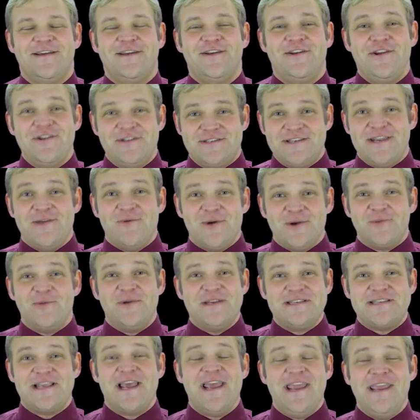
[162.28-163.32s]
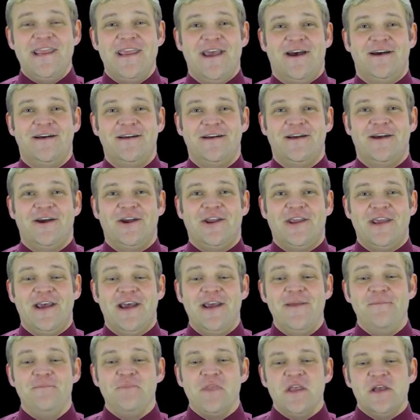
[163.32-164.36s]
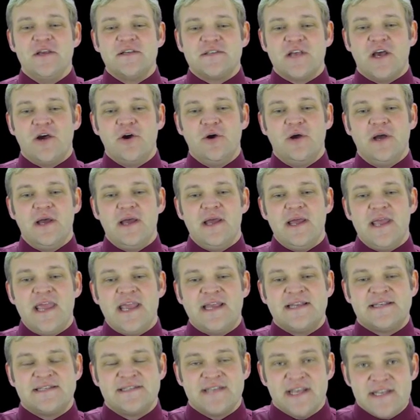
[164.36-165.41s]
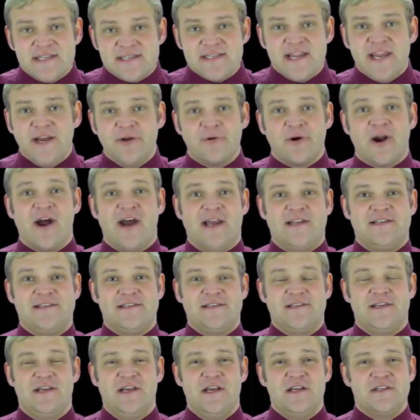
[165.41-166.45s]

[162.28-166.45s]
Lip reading: Do you see what we're saying here? Okay, so existing rights.